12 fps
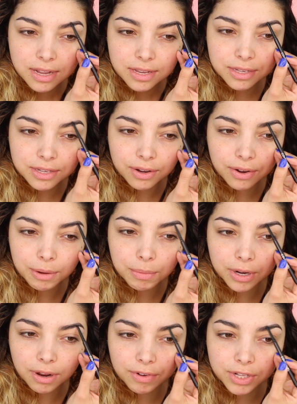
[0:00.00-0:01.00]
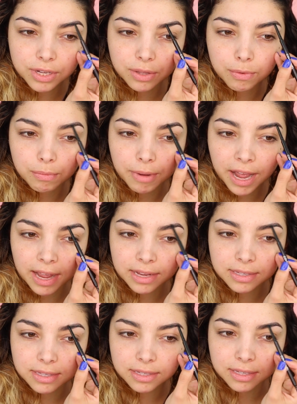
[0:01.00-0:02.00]
So I've been loving to do
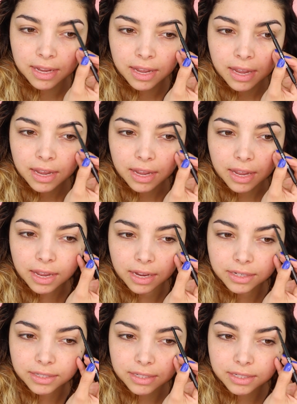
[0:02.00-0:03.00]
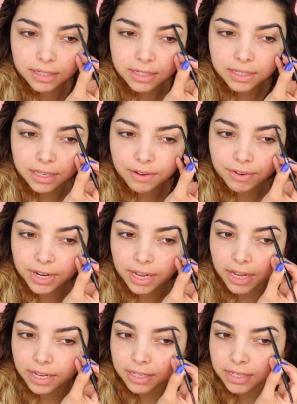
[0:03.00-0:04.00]
masks and just leaving
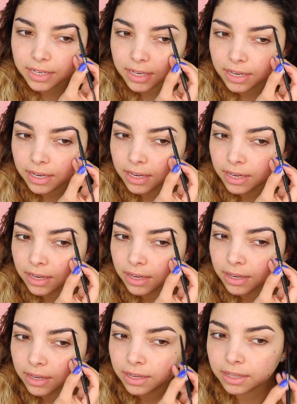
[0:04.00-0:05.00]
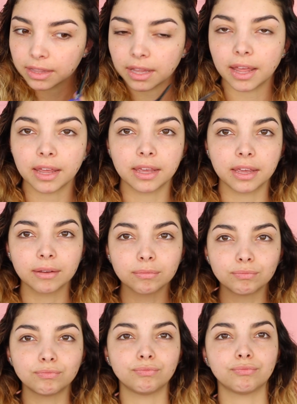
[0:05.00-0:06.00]
it like
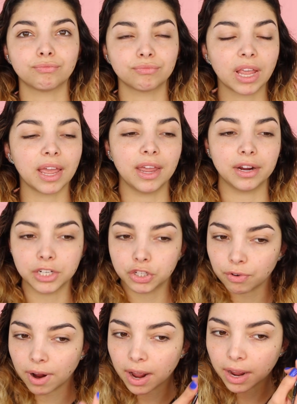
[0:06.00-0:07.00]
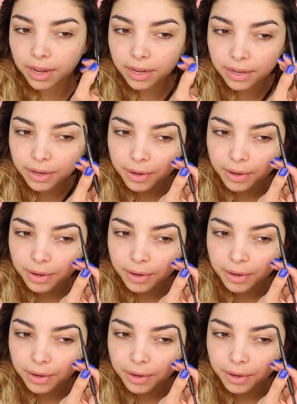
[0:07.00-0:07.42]
air dry.